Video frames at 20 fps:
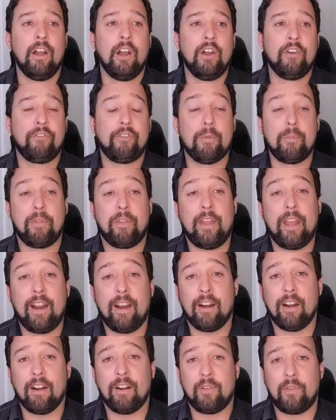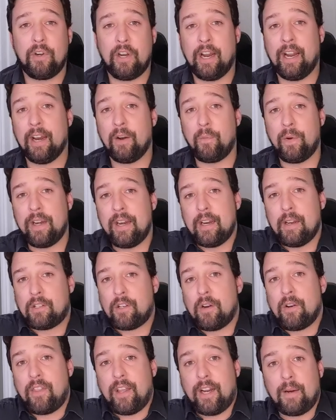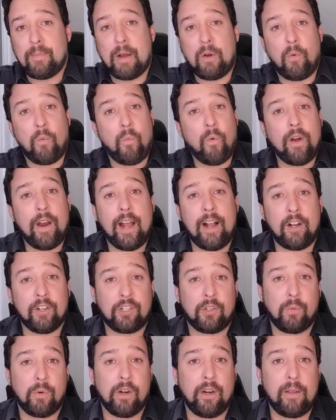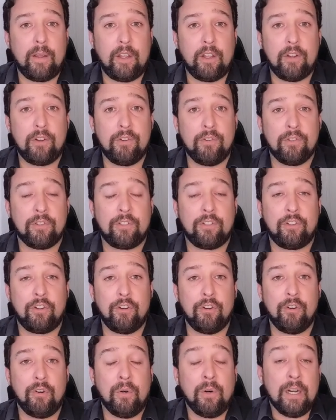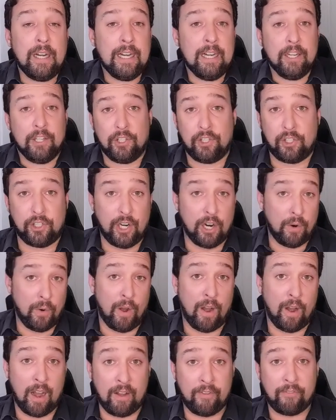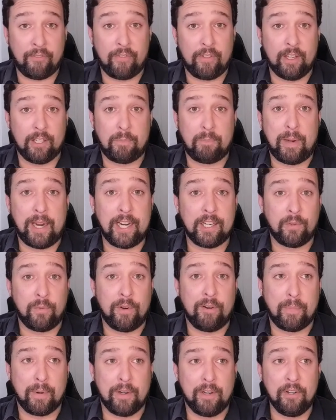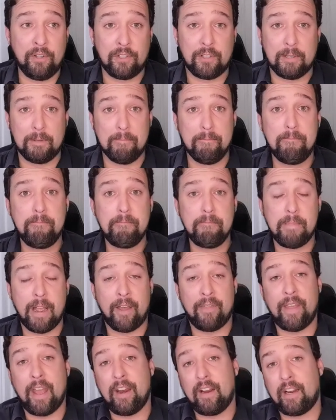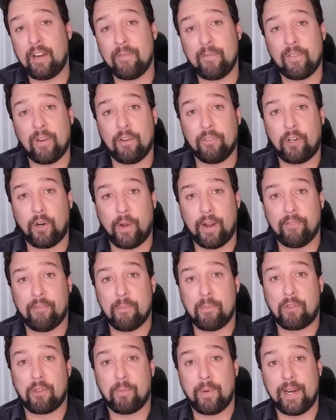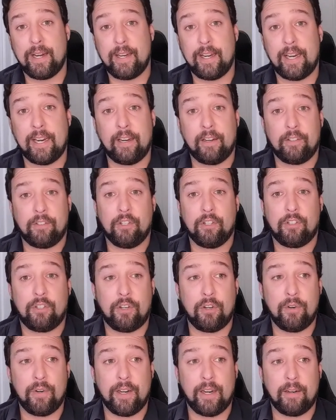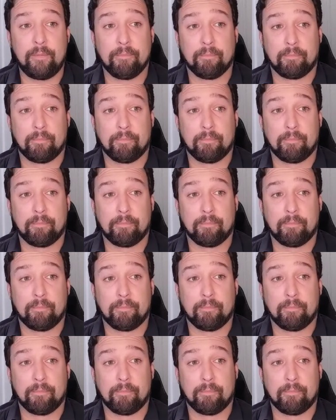From there, again, we need to start thinking about what else we're going to use to show off this piece we produced, and that can involve going from 3D to 2D.